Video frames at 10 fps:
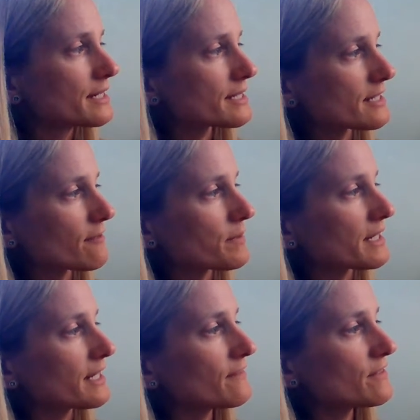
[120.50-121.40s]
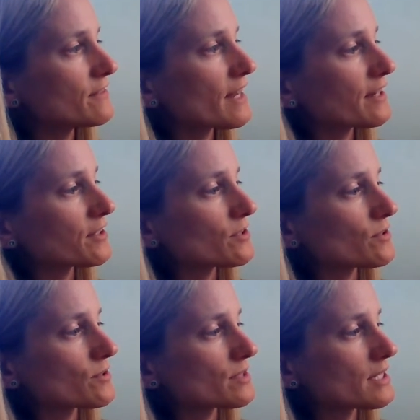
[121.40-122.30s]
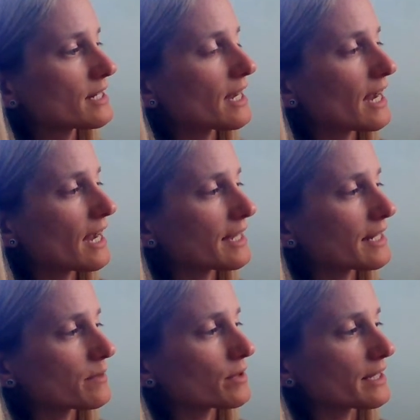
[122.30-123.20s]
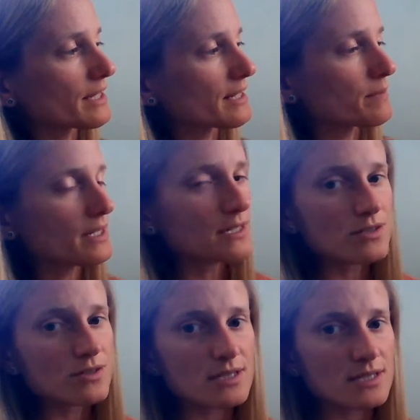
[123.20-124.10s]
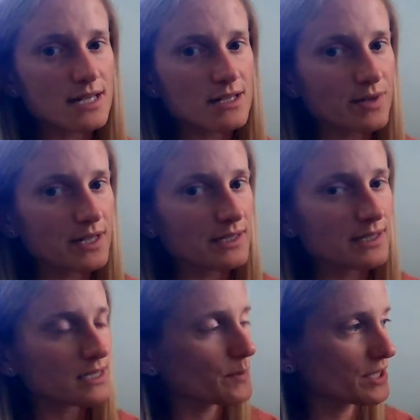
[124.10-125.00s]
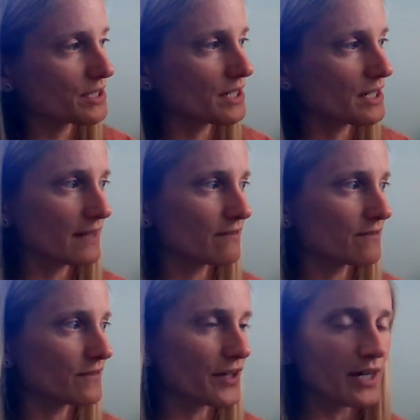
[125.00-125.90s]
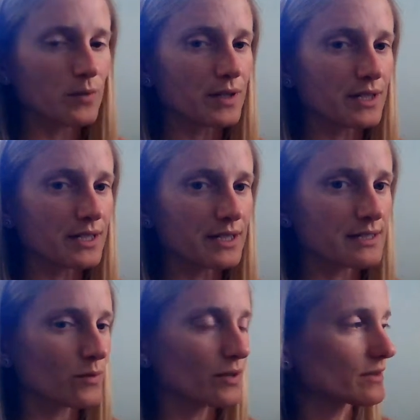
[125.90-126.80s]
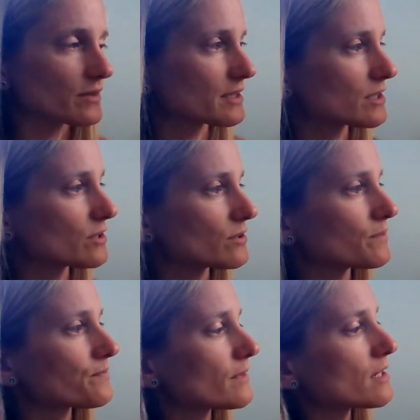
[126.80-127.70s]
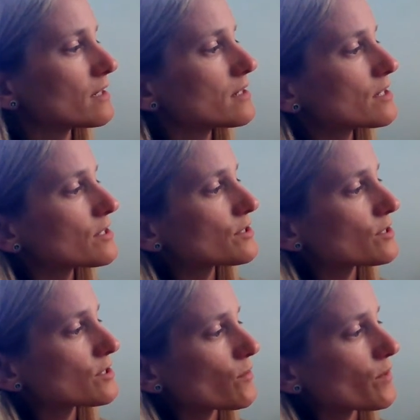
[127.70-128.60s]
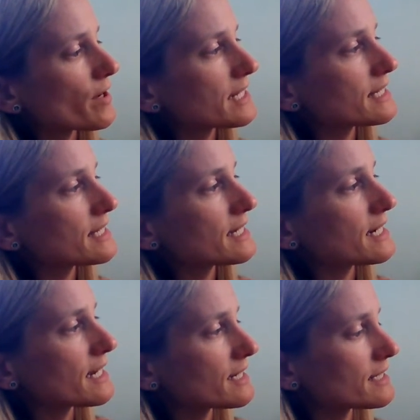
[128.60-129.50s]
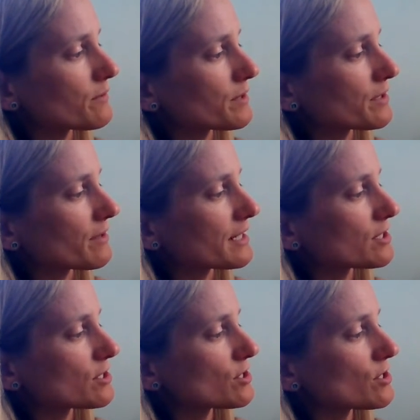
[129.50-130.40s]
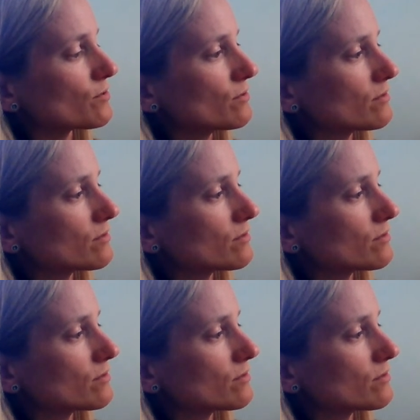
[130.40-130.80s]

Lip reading: since I've been given values, I can plug them into this algebraic expression and I can figure out what it is equivalent to. So where I see an x, I want to write a 2.